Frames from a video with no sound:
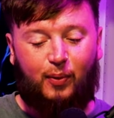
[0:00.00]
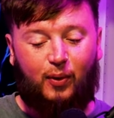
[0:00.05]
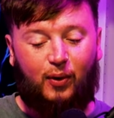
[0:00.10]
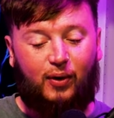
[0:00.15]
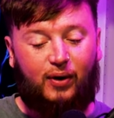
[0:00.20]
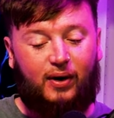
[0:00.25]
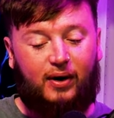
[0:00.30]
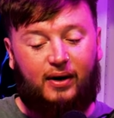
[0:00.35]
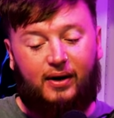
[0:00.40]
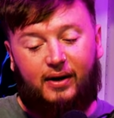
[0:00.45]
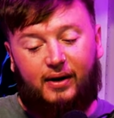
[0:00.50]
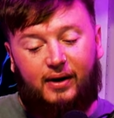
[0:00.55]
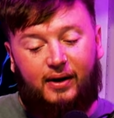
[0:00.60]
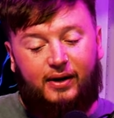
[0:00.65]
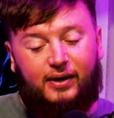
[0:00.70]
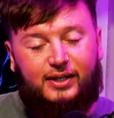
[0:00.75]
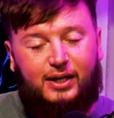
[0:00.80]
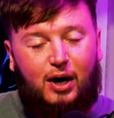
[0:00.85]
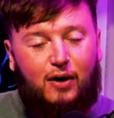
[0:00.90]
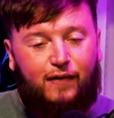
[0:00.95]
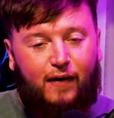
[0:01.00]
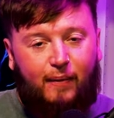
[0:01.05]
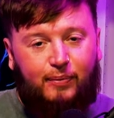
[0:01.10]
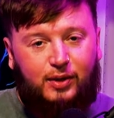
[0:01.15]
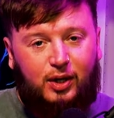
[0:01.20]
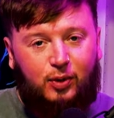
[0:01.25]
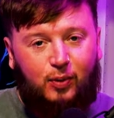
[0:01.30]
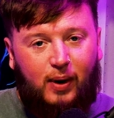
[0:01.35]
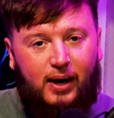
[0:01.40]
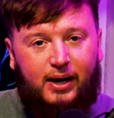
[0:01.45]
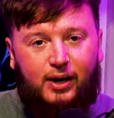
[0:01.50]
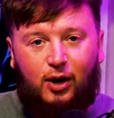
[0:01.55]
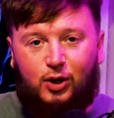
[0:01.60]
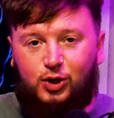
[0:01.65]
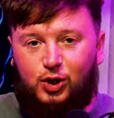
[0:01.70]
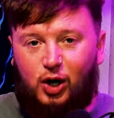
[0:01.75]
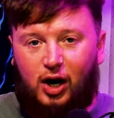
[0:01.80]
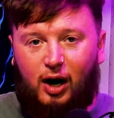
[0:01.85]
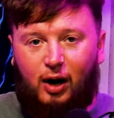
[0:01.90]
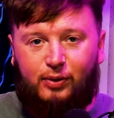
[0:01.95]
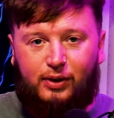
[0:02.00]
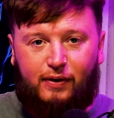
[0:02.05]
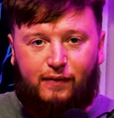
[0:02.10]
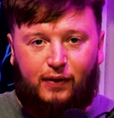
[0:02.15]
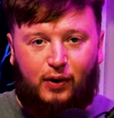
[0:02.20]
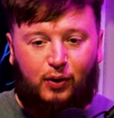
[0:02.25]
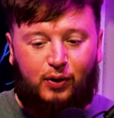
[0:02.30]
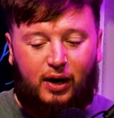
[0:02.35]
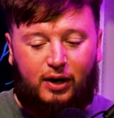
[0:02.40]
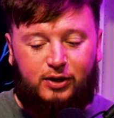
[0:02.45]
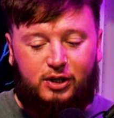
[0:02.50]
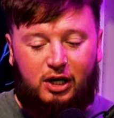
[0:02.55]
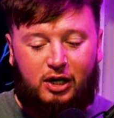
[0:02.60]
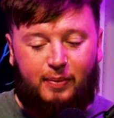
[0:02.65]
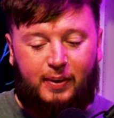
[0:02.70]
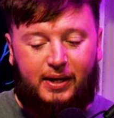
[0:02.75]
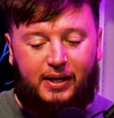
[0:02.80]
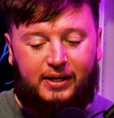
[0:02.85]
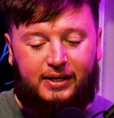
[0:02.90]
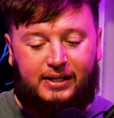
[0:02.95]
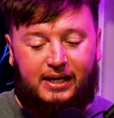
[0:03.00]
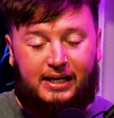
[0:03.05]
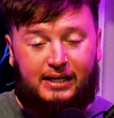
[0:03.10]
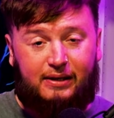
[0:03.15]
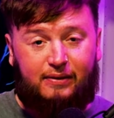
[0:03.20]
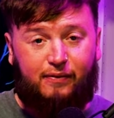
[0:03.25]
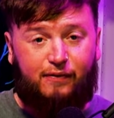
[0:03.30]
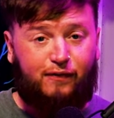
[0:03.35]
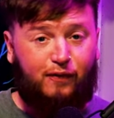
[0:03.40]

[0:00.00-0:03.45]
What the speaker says: But Southampton away, not sure how difficult that's going to be this season.